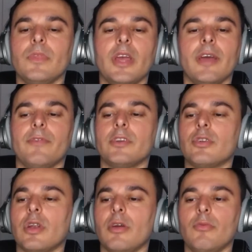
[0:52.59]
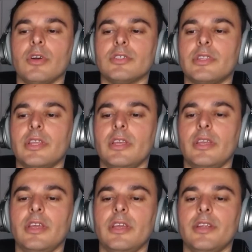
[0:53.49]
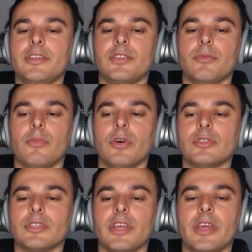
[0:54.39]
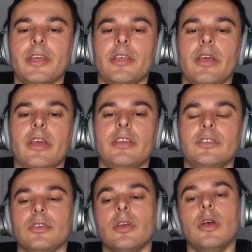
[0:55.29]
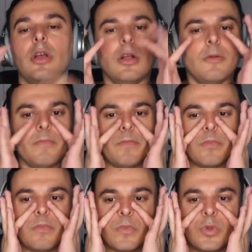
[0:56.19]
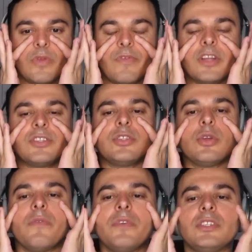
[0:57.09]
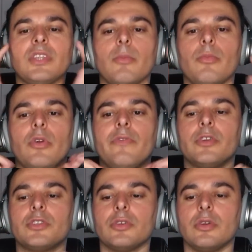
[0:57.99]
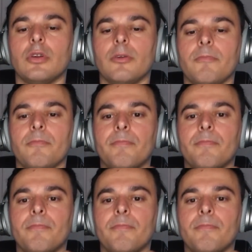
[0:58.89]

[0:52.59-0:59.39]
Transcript: Yeah, for sure I was. Here is the mosque. Yeah, it's University of Istanbul, for sure.